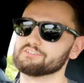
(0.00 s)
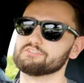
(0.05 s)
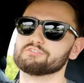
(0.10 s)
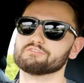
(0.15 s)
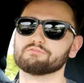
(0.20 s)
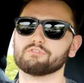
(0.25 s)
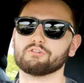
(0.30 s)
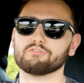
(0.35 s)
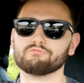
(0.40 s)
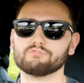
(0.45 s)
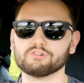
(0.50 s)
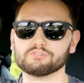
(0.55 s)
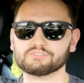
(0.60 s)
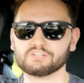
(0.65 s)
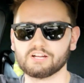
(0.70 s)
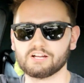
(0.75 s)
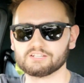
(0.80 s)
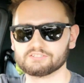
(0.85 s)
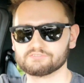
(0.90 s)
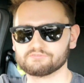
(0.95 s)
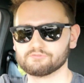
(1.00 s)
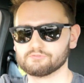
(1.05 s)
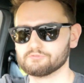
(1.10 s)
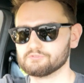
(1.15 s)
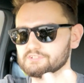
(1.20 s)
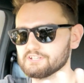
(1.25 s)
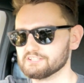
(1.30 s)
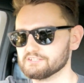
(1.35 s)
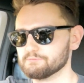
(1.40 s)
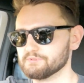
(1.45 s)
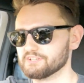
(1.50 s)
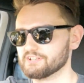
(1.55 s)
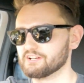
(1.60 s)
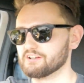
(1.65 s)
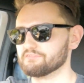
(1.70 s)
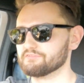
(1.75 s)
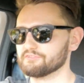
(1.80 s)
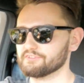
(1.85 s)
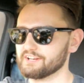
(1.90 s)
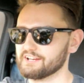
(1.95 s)
you to Ron Road Cars for lending me the
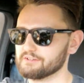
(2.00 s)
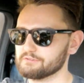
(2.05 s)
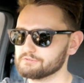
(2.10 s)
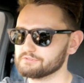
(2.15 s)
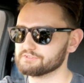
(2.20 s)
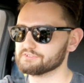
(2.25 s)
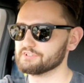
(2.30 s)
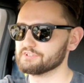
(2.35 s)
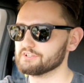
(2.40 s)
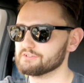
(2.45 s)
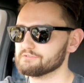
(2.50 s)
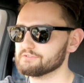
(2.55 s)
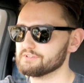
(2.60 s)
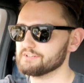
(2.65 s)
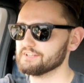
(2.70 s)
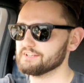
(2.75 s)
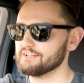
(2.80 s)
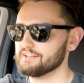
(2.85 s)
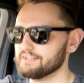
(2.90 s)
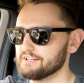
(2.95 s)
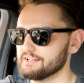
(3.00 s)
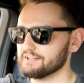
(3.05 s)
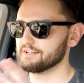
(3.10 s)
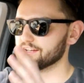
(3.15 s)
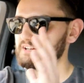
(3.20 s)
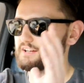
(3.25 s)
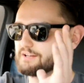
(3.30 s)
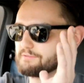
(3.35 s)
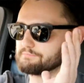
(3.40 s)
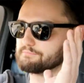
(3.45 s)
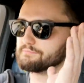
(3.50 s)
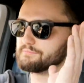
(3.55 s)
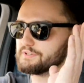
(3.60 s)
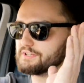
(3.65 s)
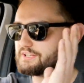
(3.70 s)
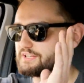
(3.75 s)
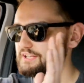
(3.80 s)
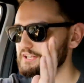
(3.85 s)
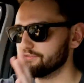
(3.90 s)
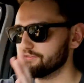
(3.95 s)
car for an hour or so.
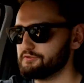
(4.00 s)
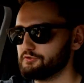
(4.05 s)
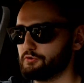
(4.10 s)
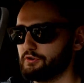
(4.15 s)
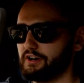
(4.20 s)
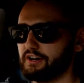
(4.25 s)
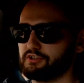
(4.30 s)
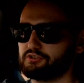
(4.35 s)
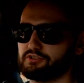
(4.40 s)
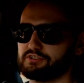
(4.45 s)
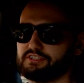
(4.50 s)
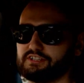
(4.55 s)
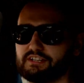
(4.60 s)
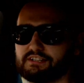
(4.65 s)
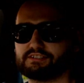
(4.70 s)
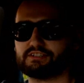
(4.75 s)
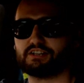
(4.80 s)
If you are interested in this